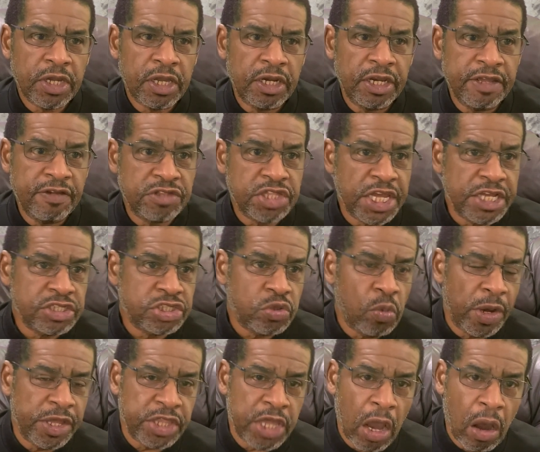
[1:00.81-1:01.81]
leave things the
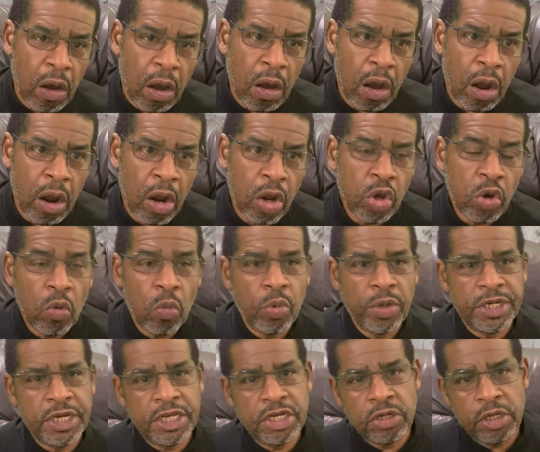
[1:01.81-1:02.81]
way they are, we
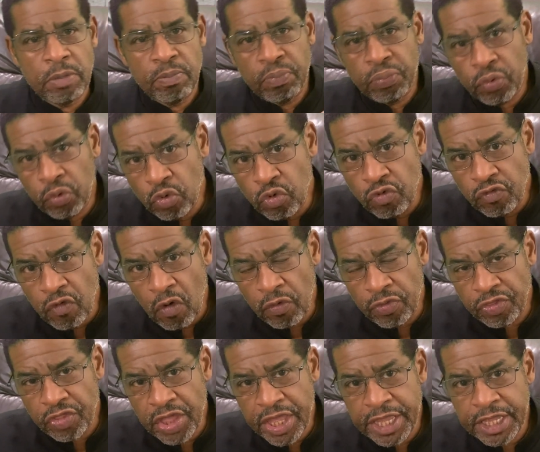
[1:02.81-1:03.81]
need to improve on
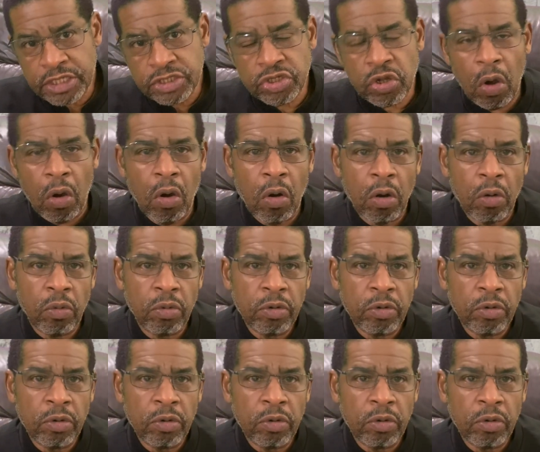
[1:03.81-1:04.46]
things, or